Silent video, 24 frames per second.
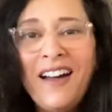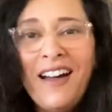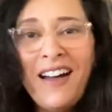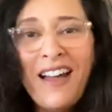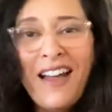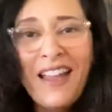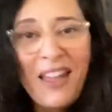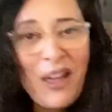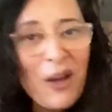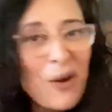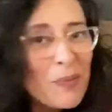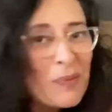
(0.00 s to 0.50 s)

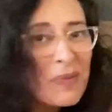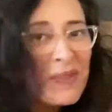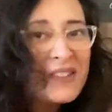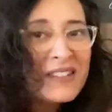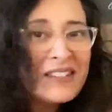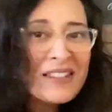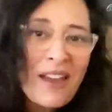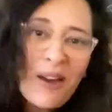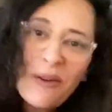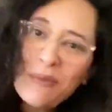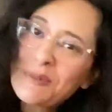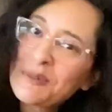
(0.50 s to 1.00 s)
I hope
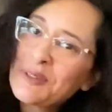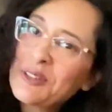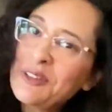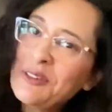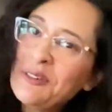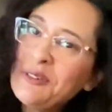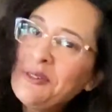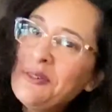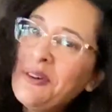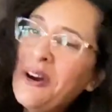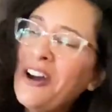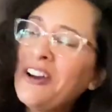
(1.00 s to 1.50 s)
this helps
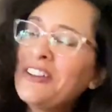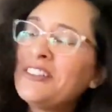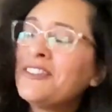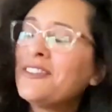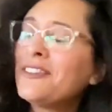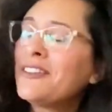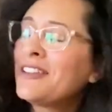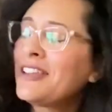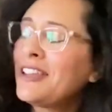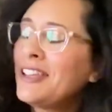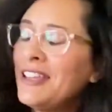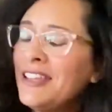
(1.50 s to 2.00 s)
you on your
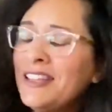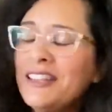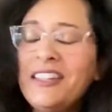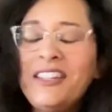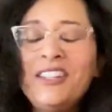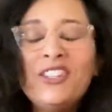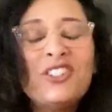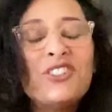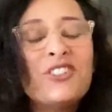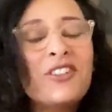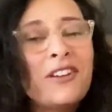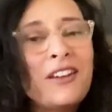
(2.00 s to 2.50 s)

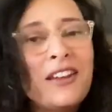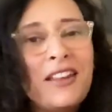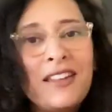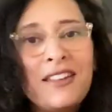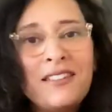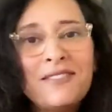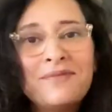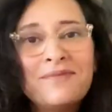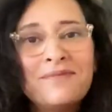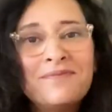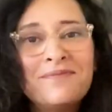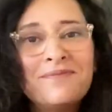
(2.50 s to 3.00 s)
healing journey.
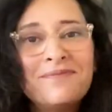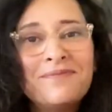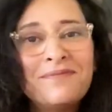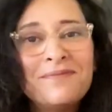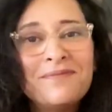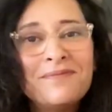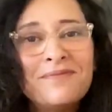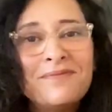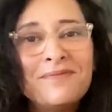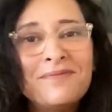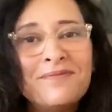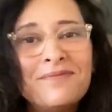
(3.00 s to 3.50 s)

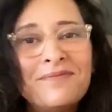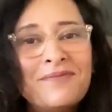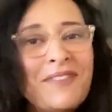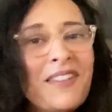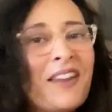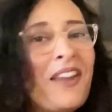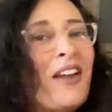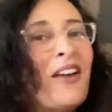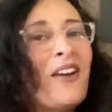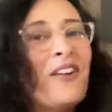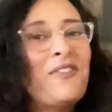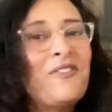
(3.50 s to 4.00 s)

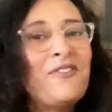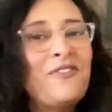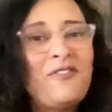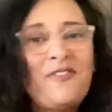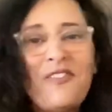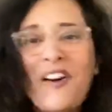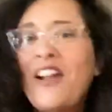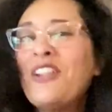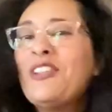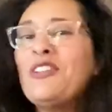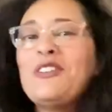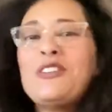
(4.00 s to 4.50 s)

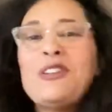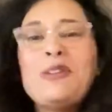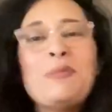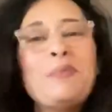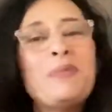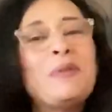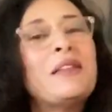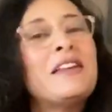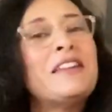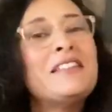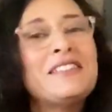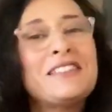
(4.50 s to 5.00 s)
Follow your
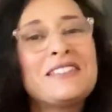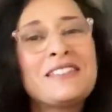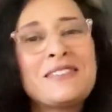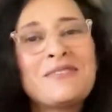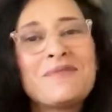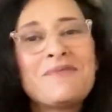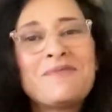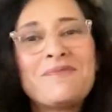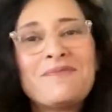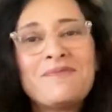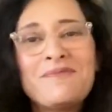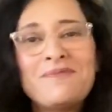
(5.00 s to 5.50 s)
bliss
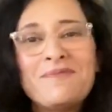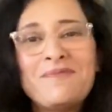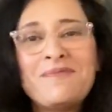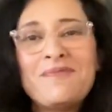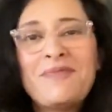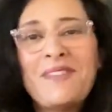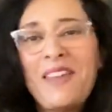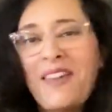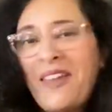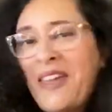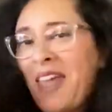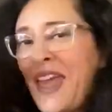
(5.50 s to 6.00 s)

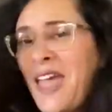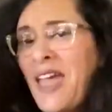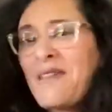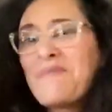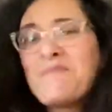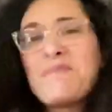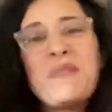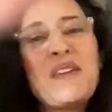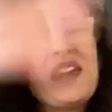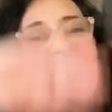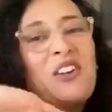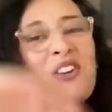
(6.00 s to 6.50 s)

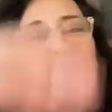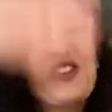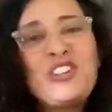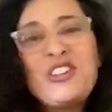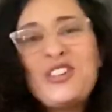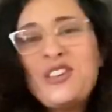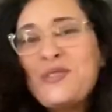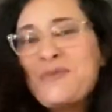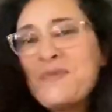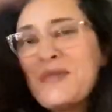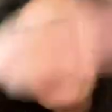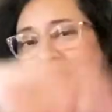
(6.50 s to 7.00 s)
and be good
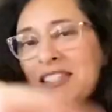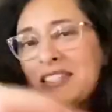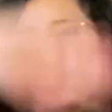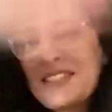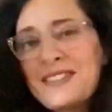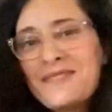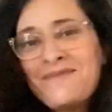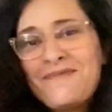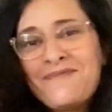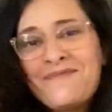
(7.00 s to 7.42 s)
humans.